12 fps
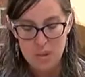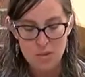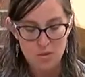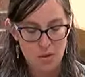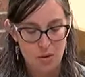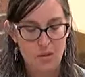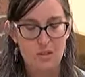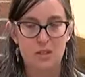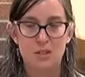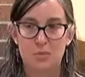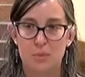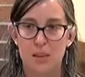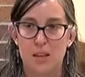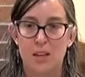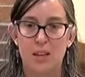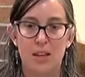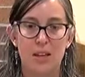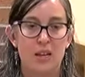So it's
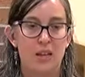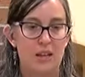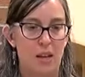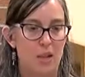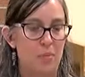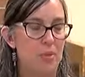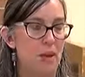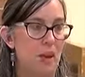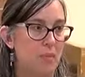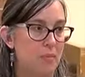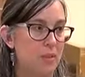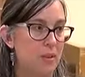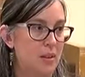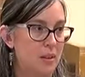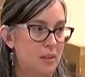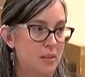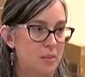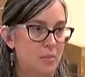really to help them
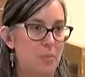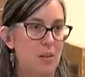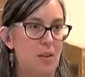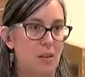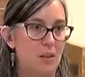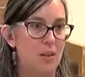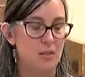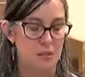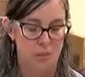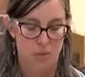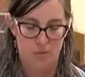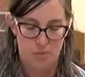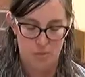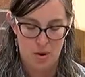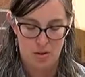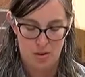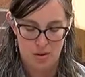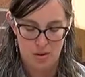be as good of a
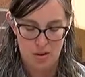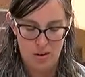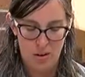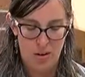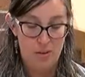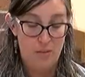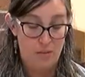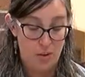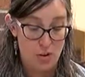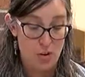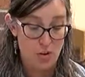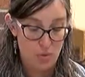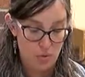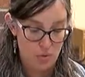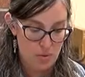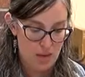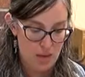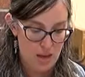partner for
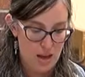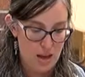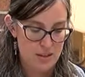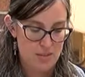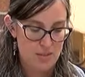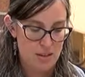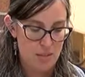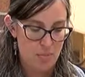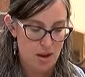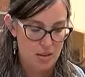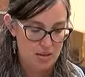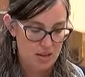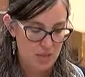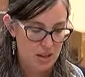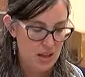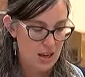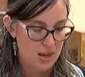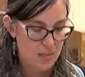you as they possibly
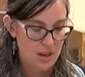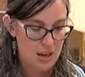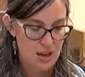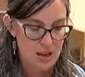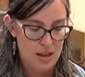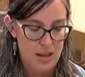can be.